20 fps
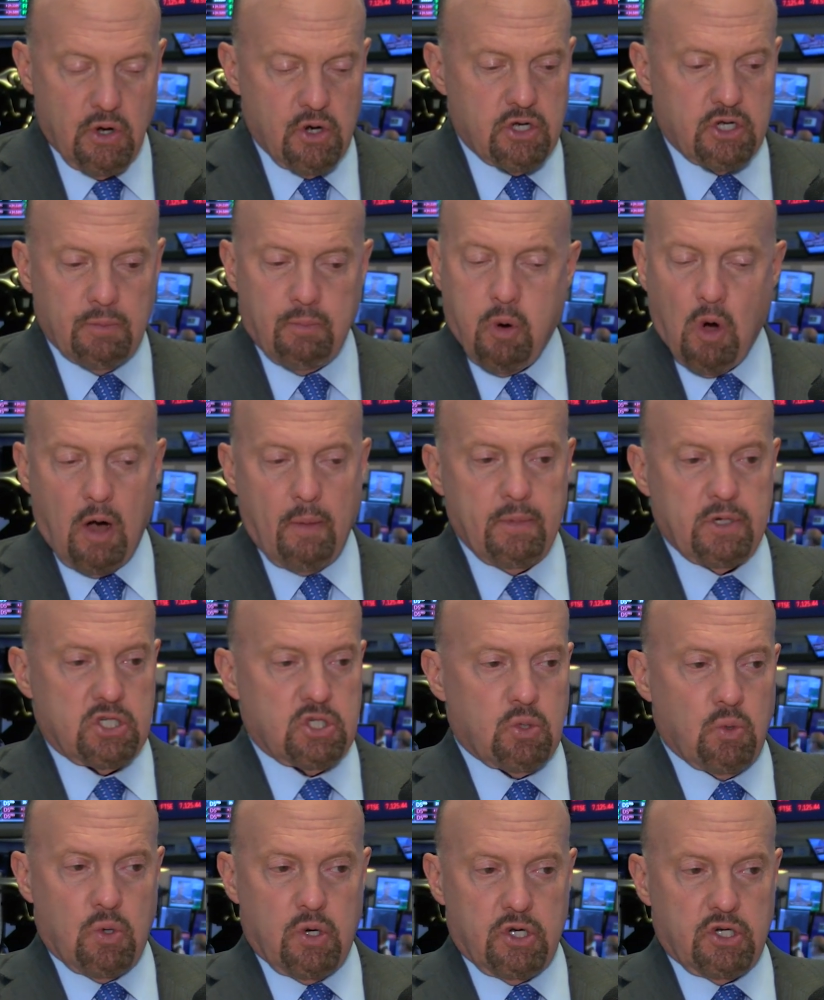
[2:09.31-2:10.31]
department
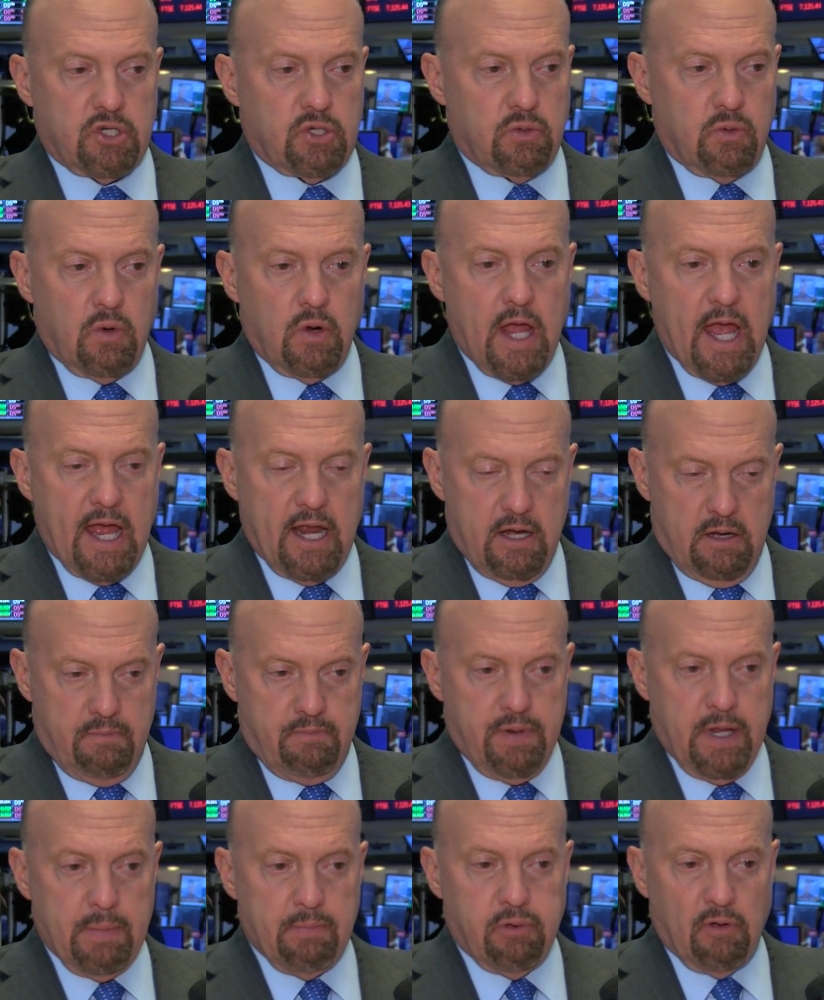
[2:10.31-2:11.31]
stores
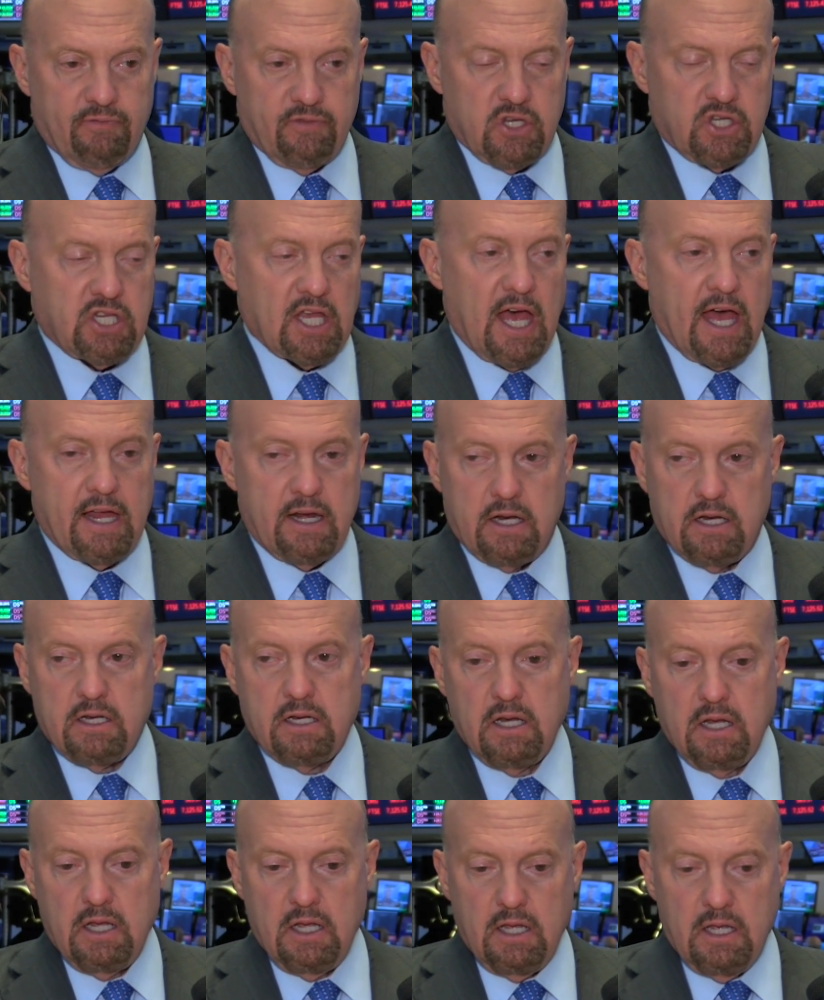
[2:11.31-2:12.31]
and people have decided
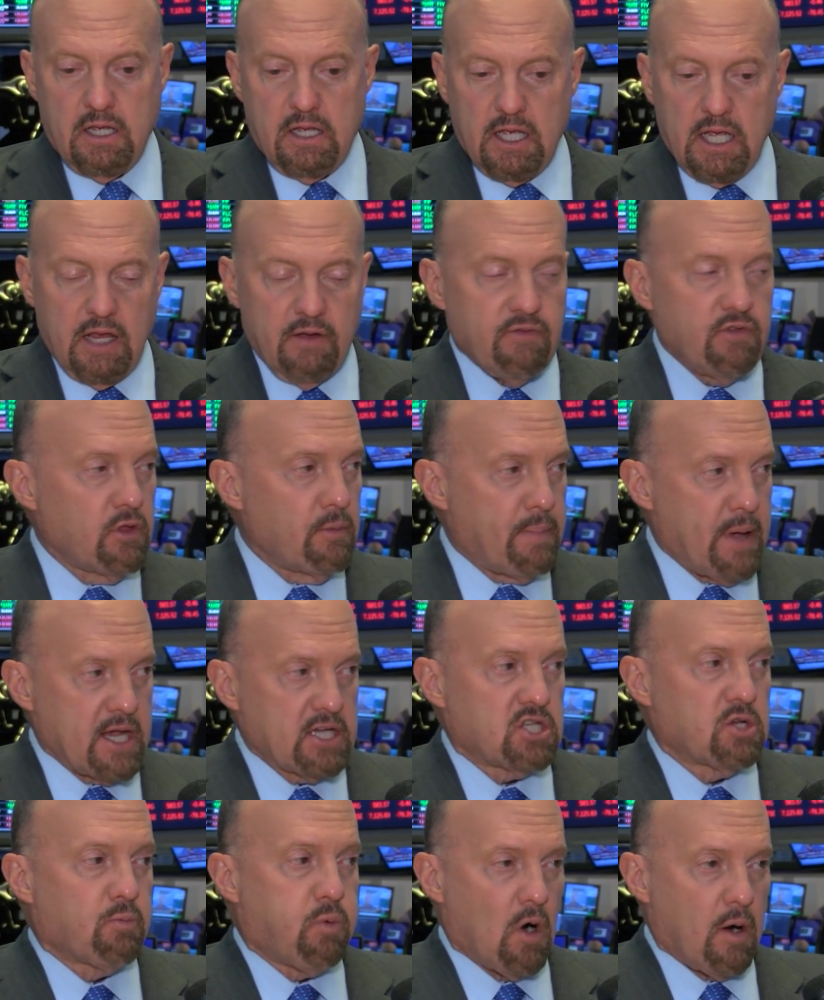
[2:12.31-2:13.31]
even the
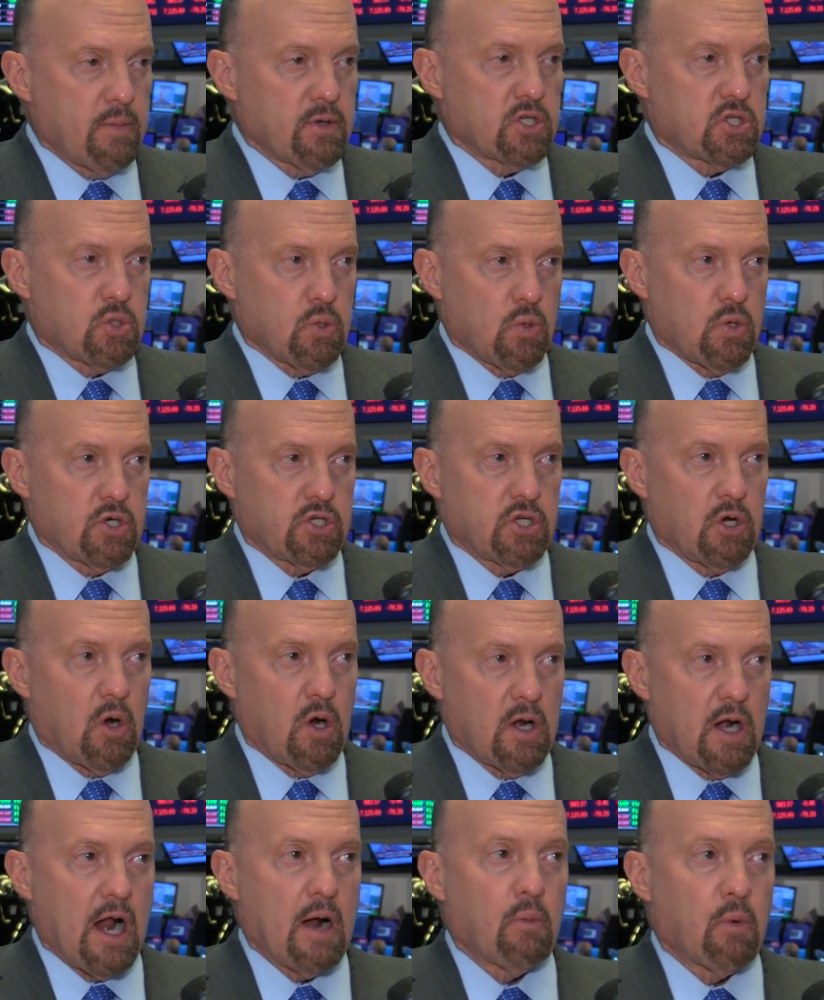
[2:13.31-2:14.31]
best department stores
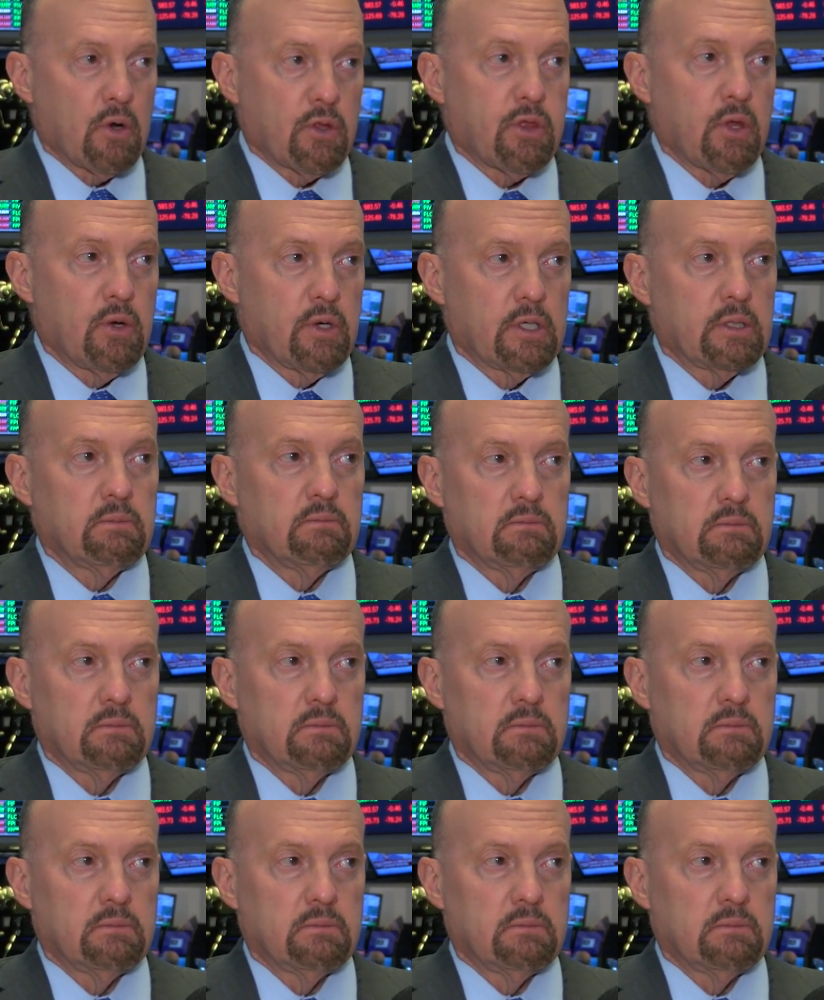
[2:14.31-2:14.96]
are not worth owning.